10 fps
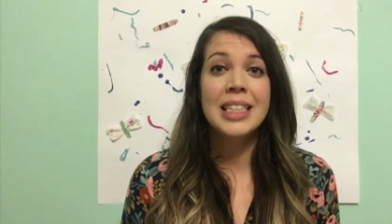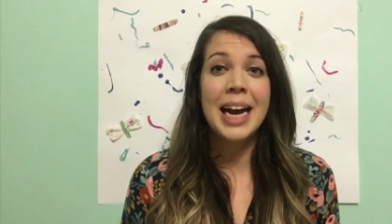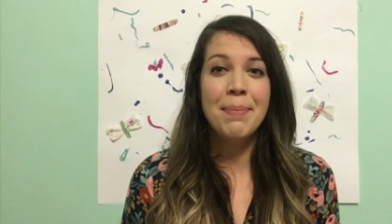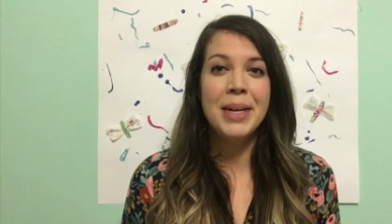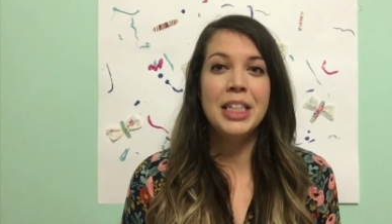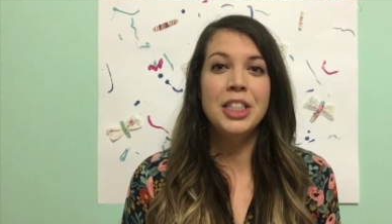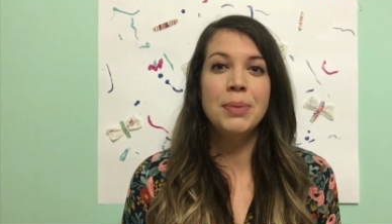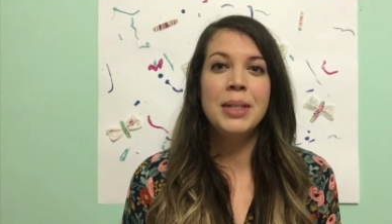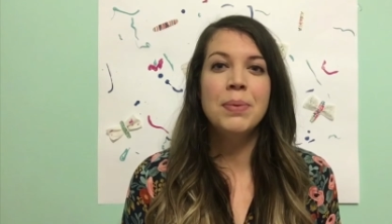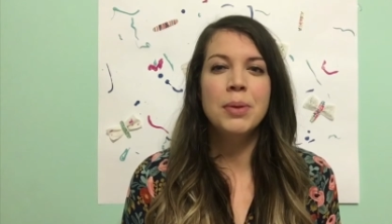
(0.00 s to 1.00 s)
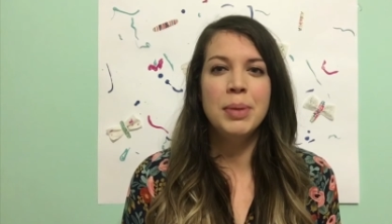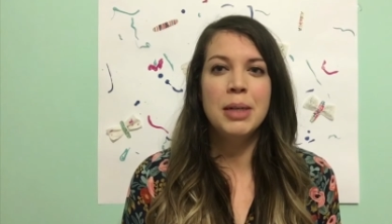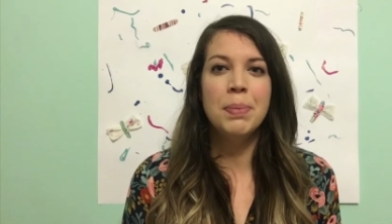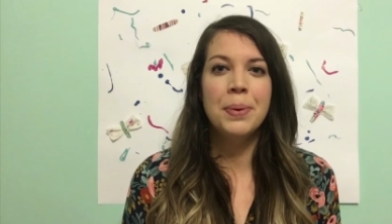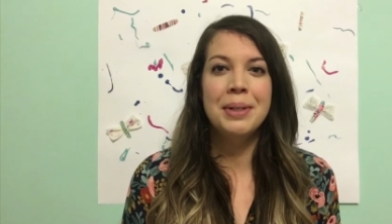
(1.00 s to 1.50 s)
Time management will be
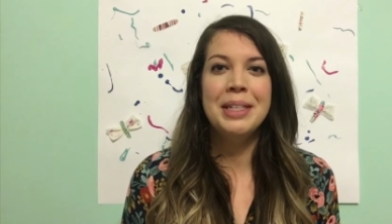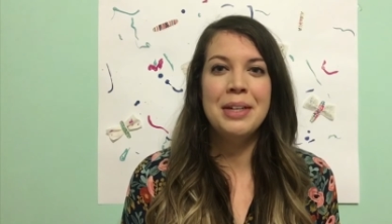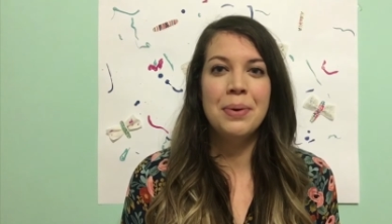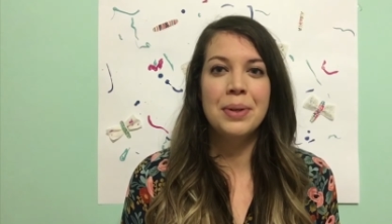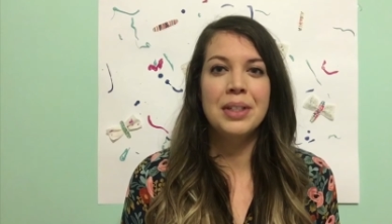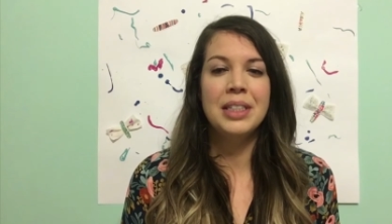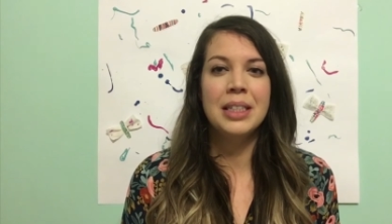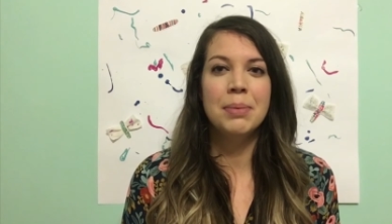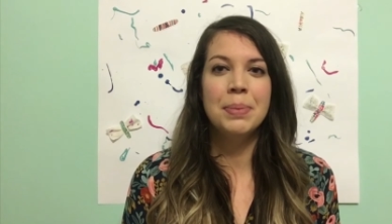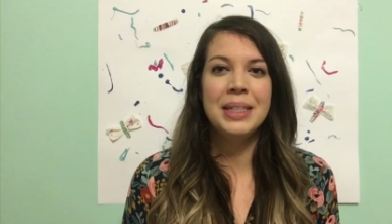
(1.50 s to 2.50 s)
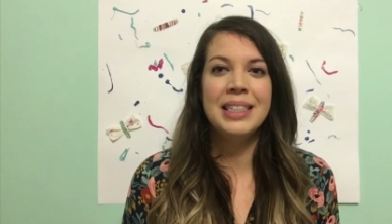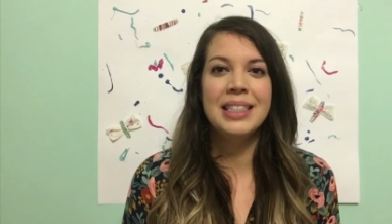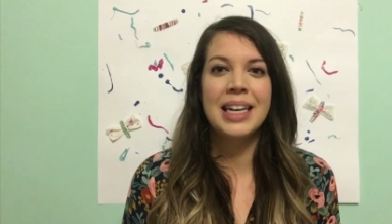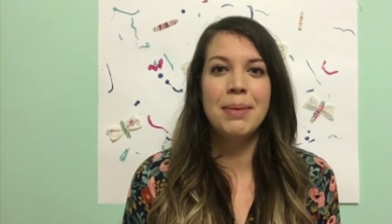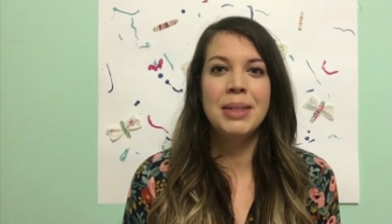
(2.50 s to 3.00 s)
important in order to complete
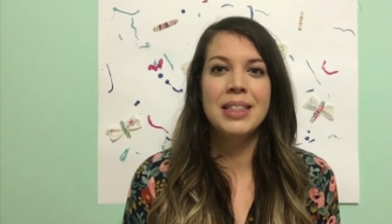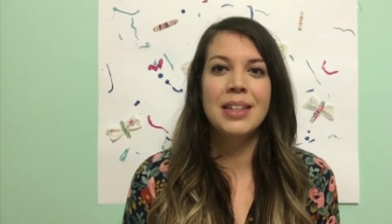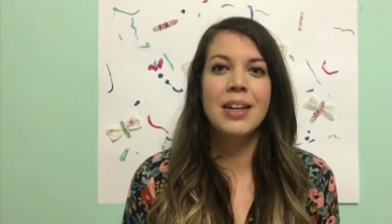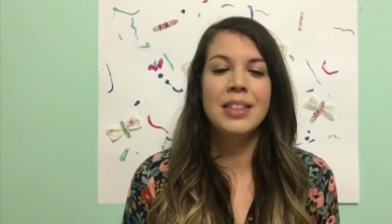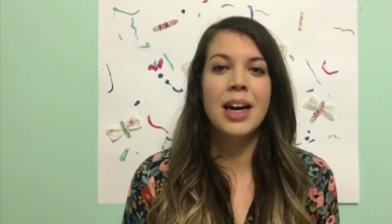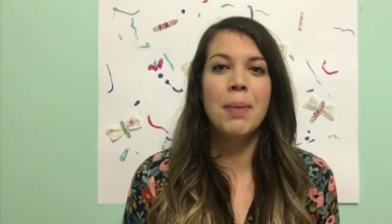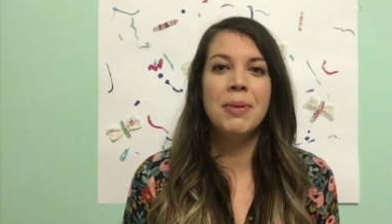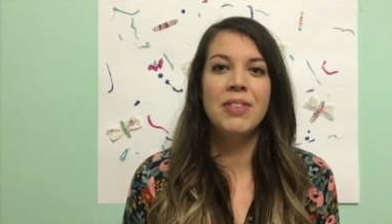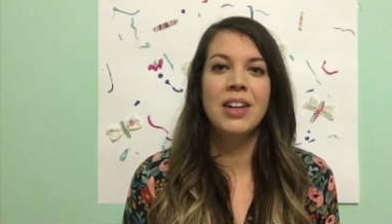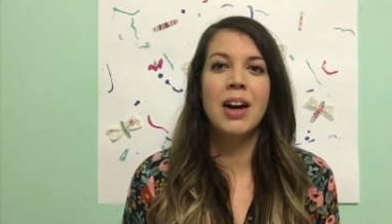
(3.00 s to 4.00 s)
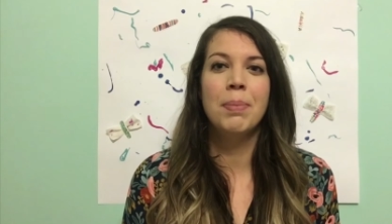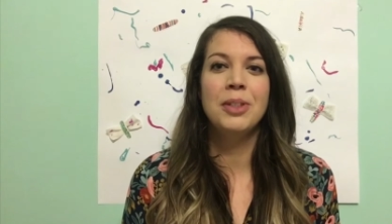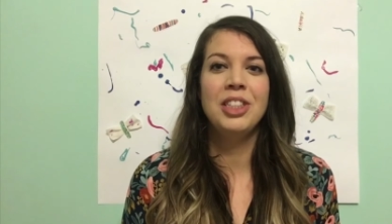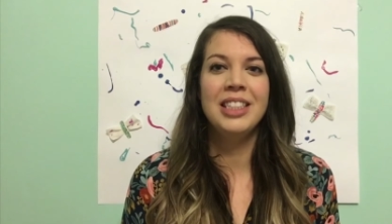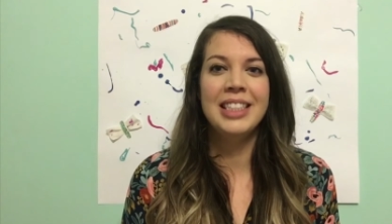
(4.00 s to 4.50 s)
assignments on top of
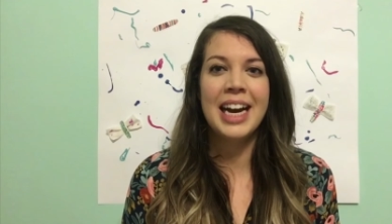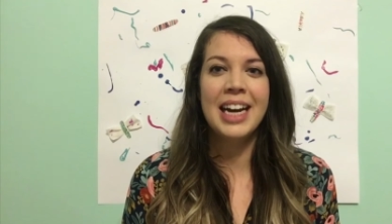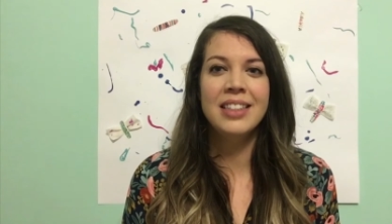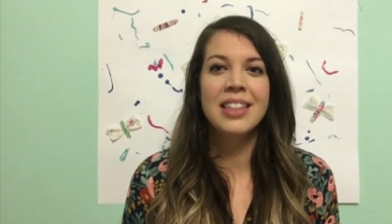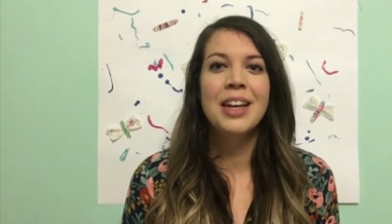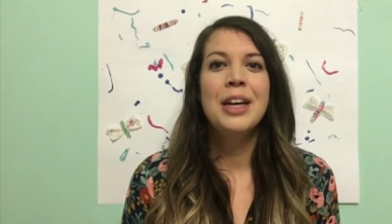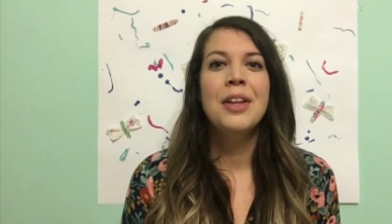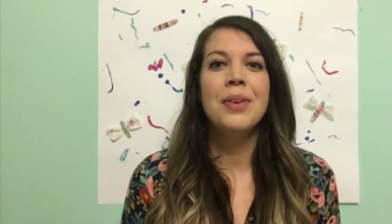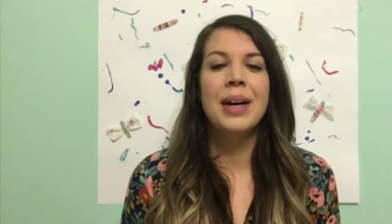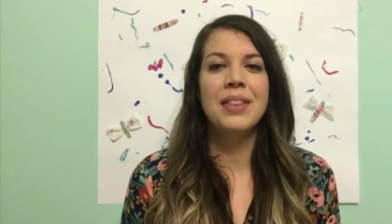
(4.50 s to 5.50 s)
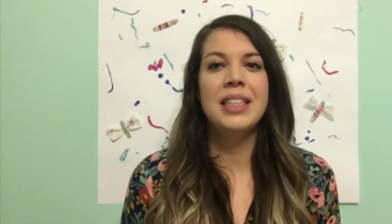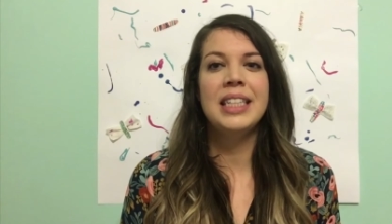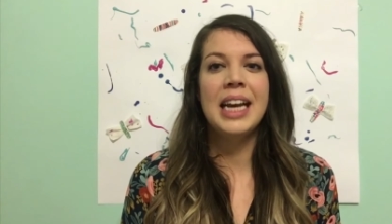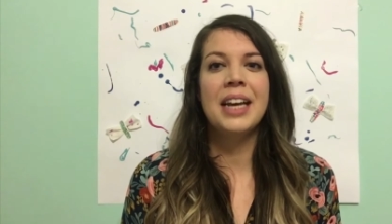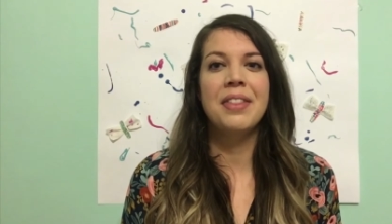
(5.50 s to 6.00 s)
accomplishing tasks throughout the
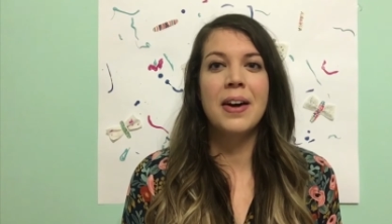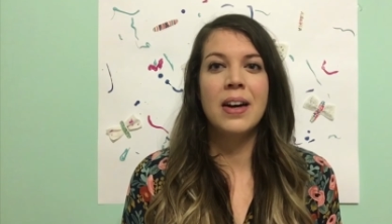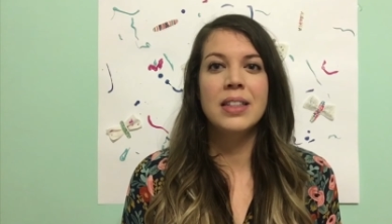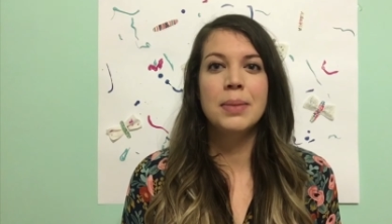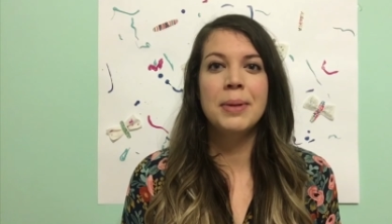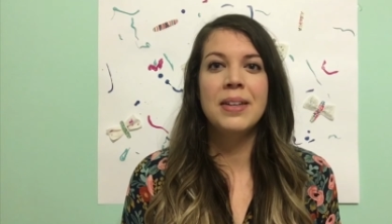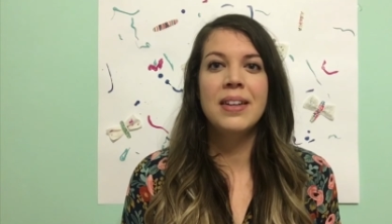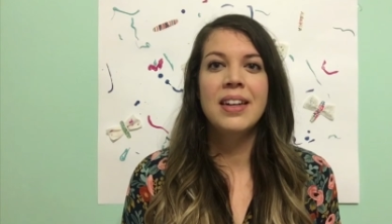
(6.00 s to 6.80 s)
day at the hospital.